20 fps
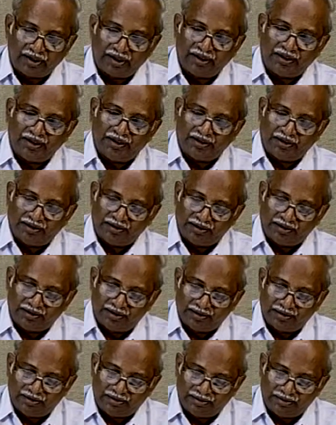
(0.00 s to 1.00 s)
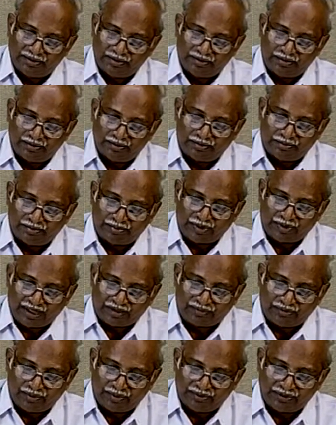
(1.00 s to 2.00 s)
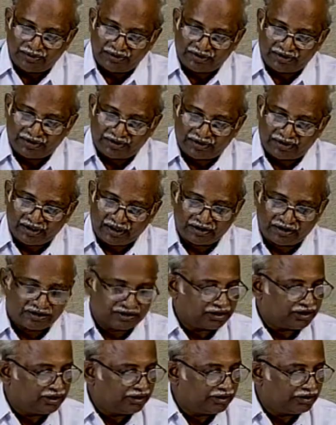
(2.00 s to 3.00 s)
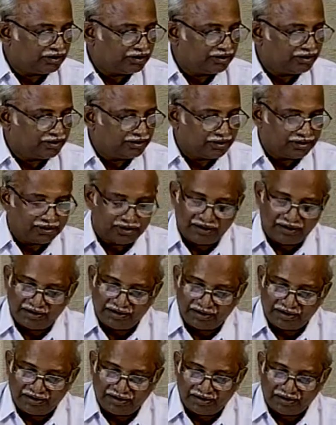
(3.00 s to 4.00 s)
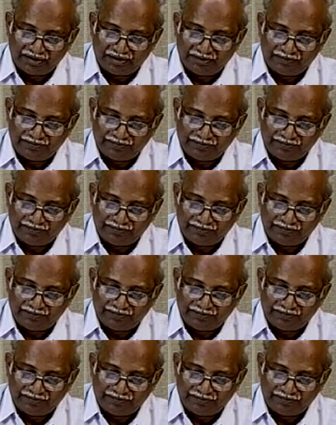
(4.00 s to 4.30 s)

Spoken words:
a platform is the structural integrity.